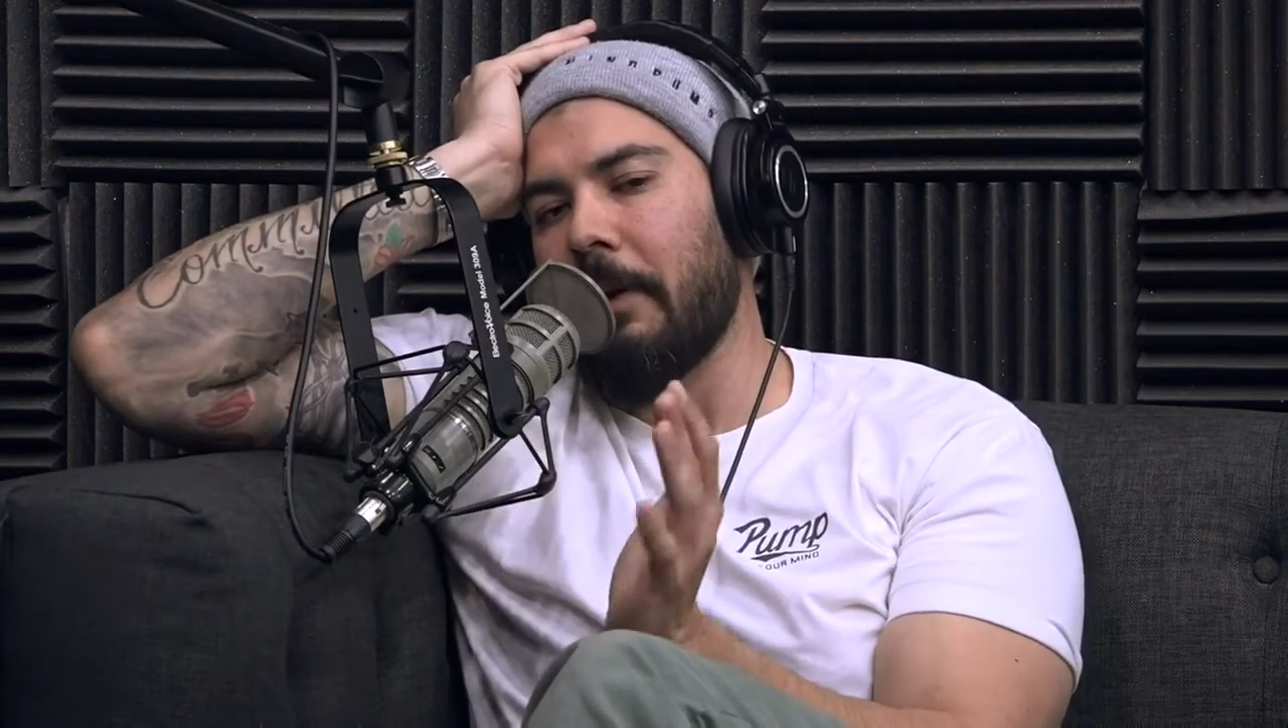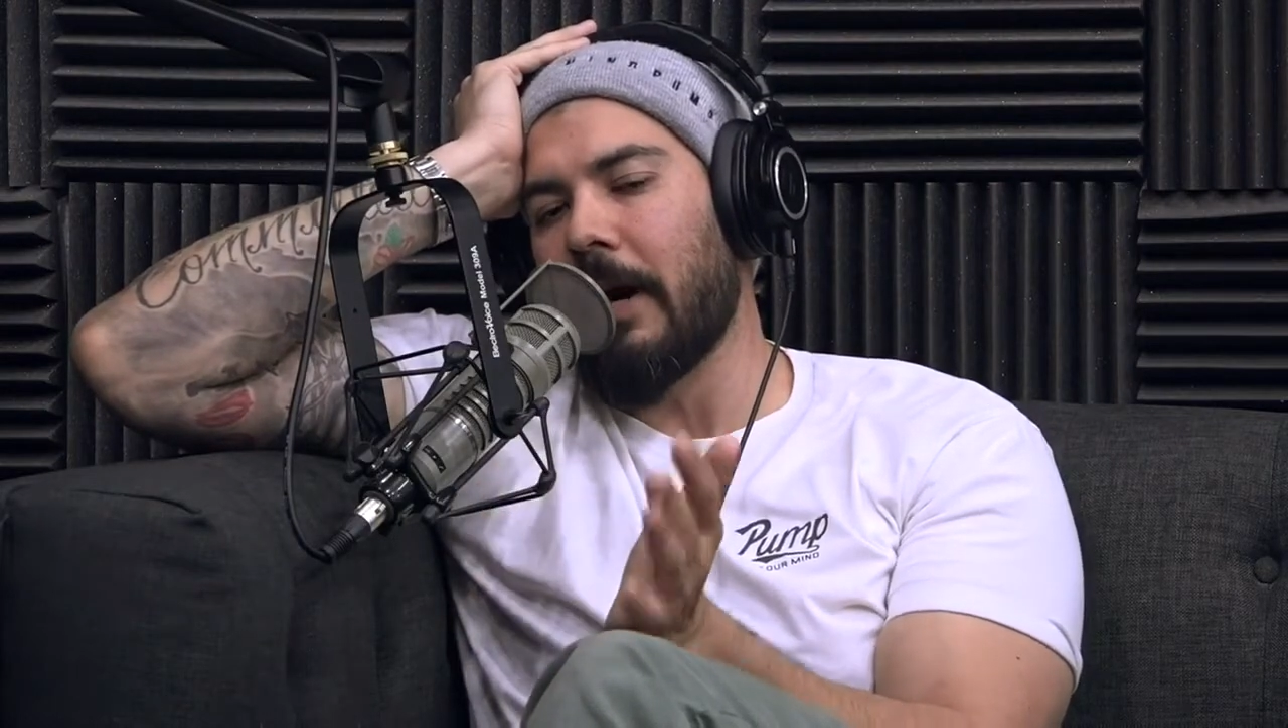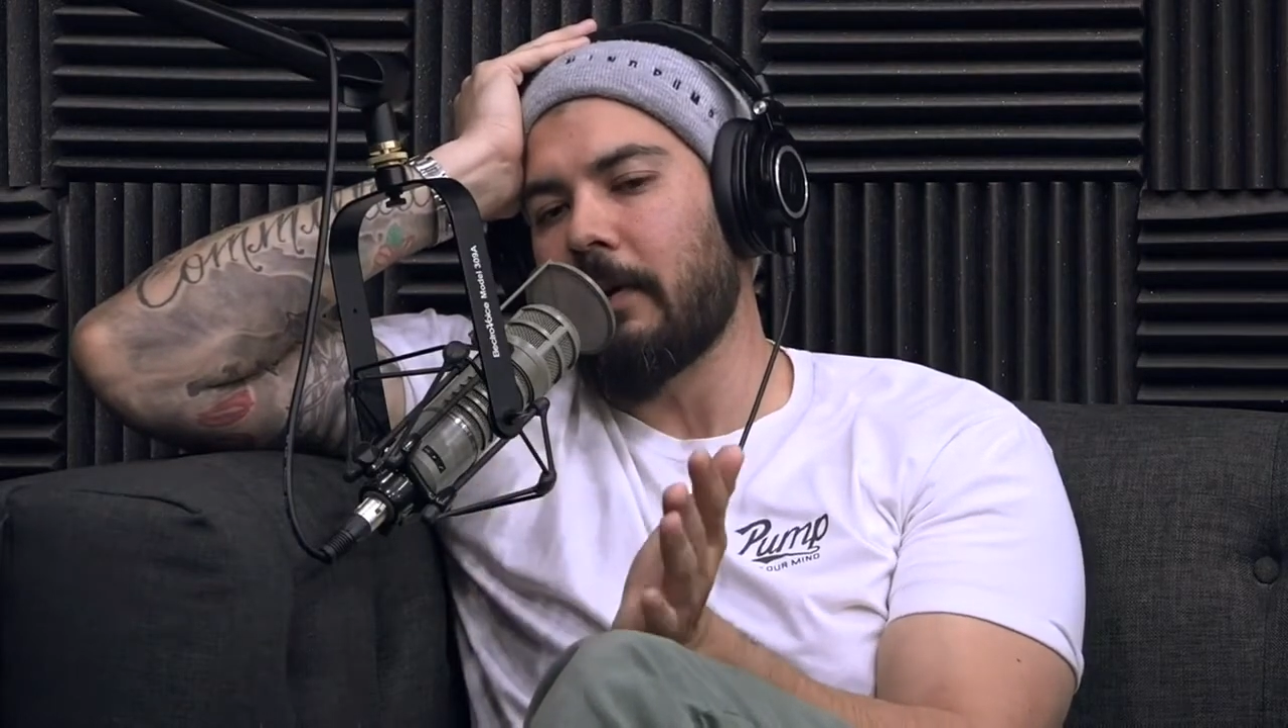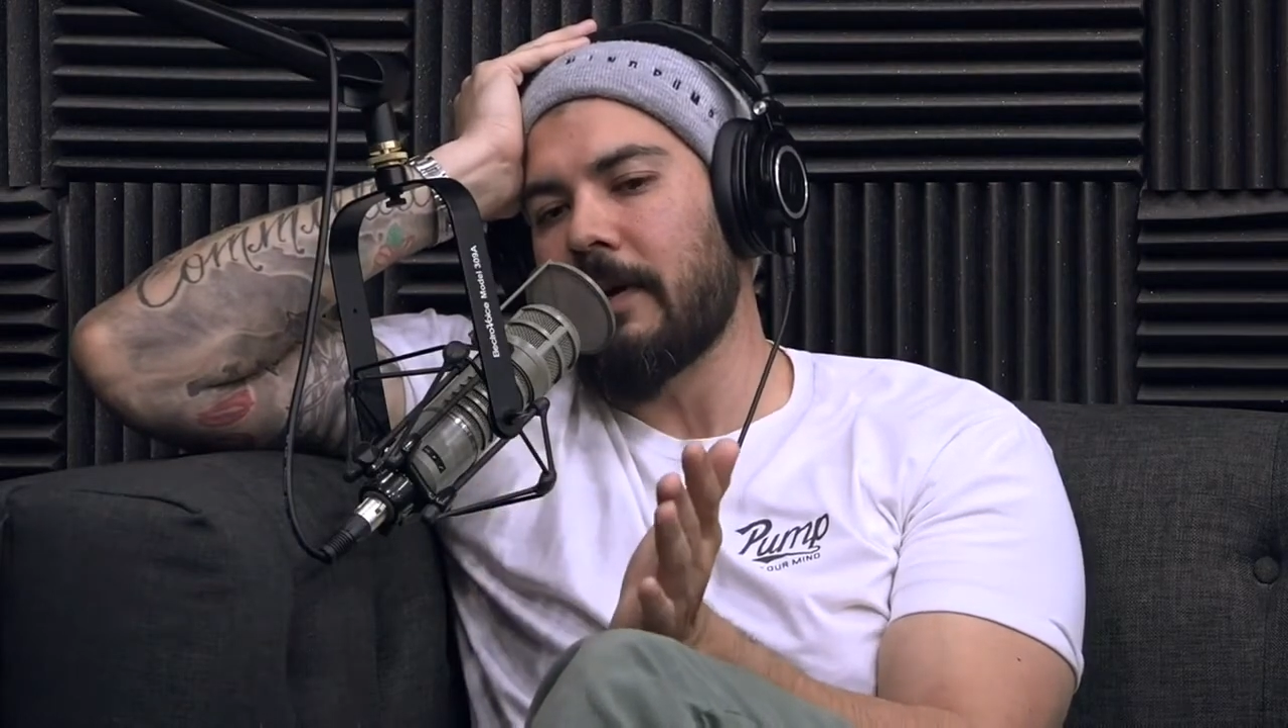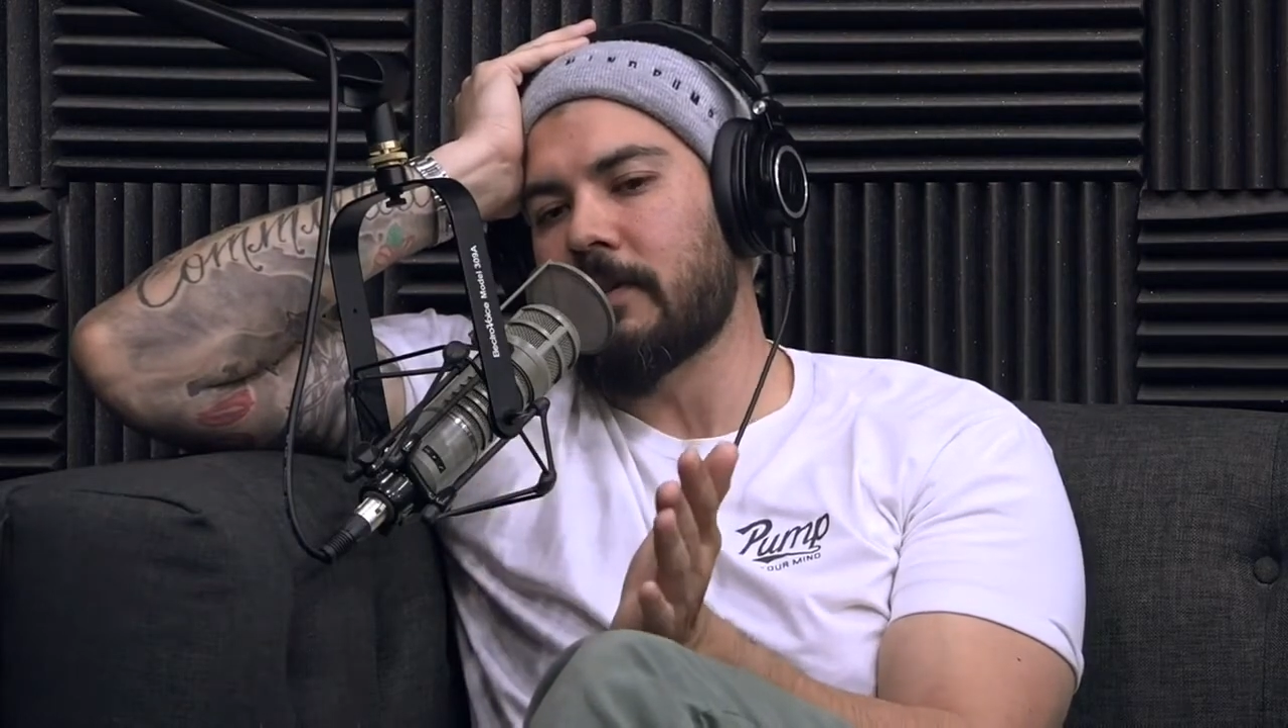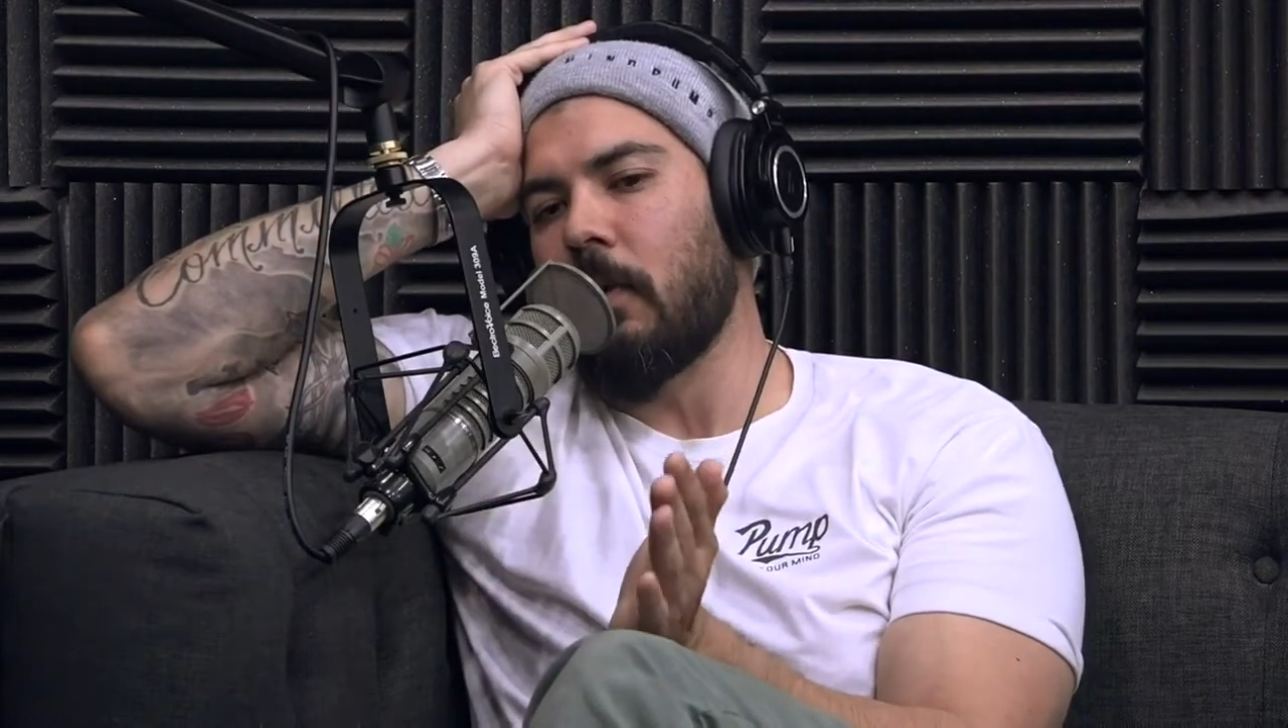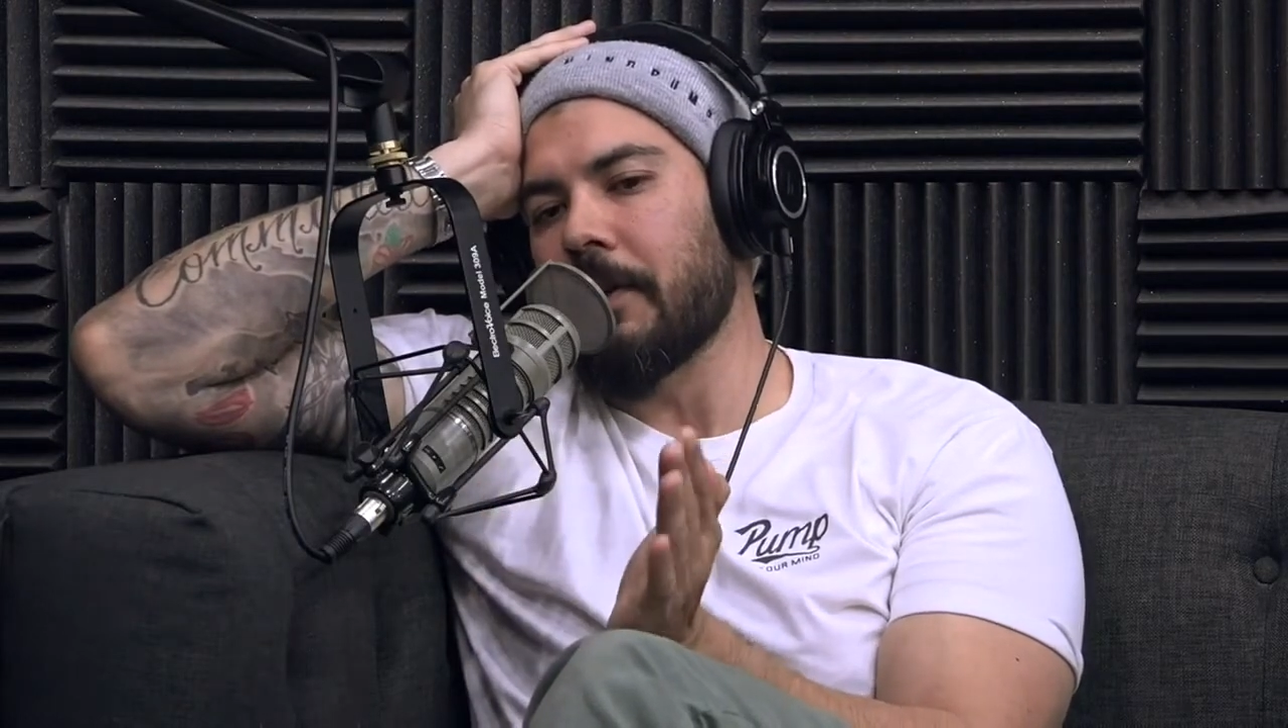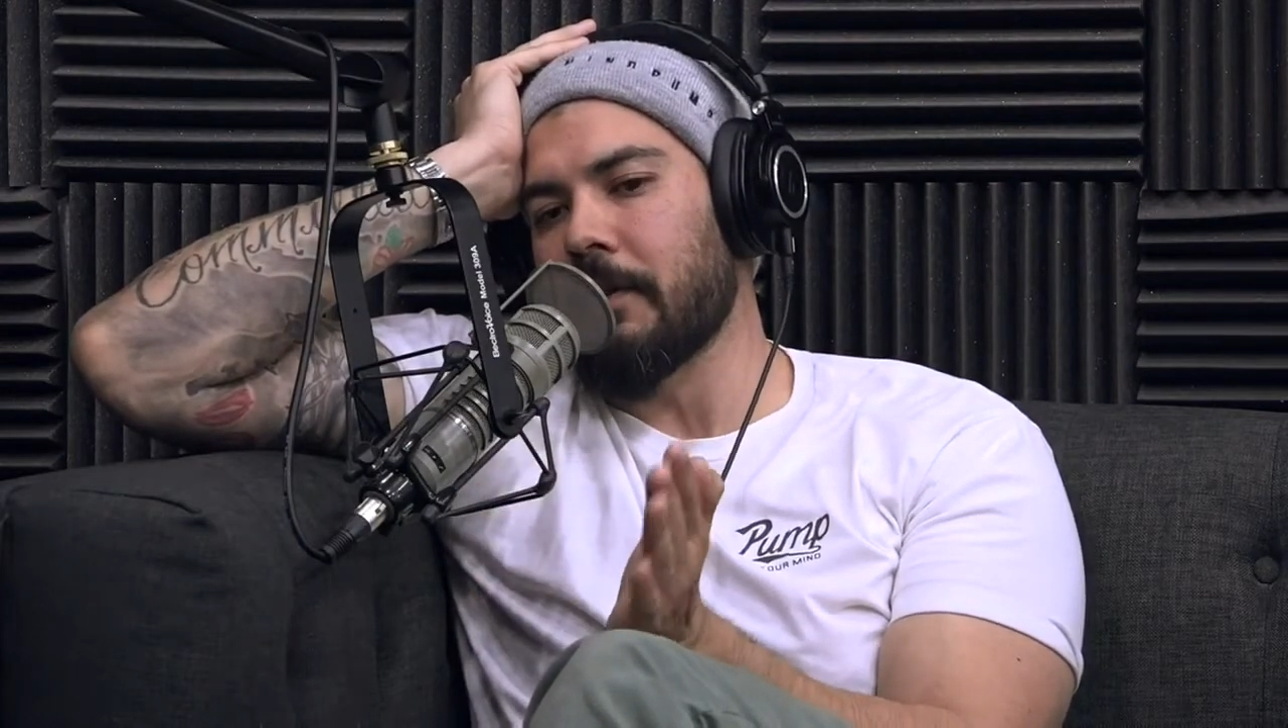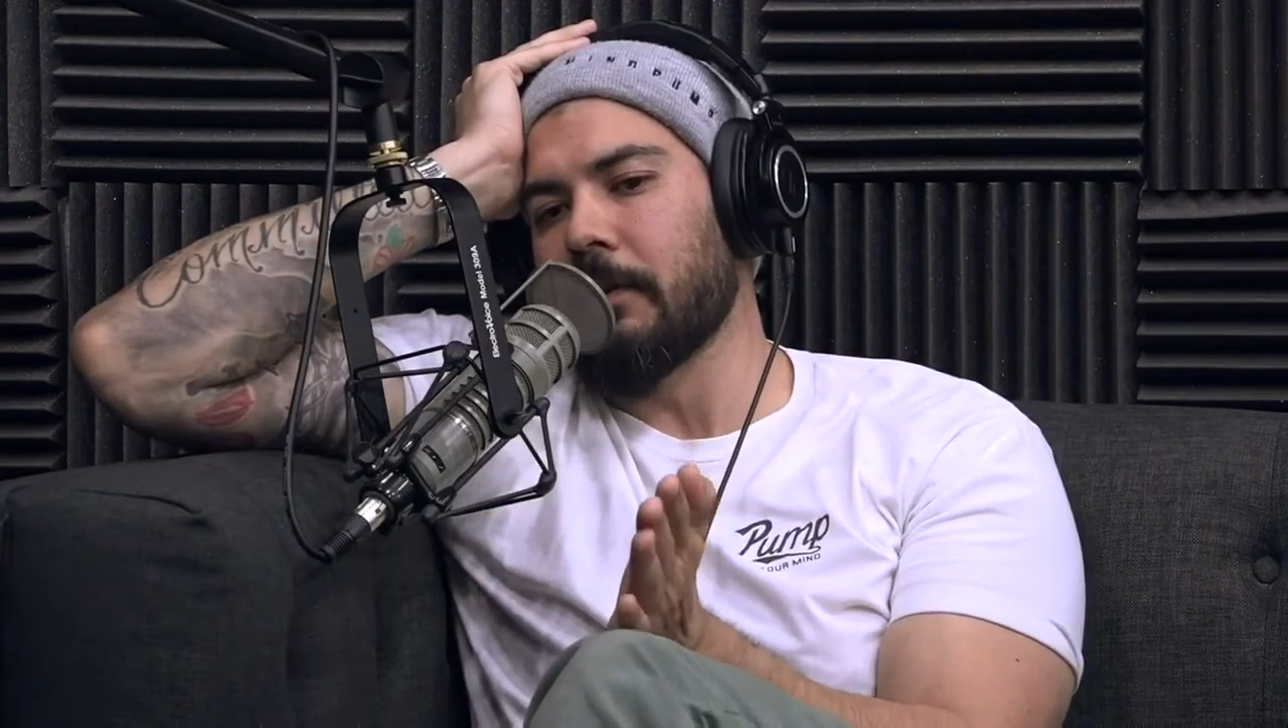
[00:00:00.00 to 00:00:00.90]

body weight squats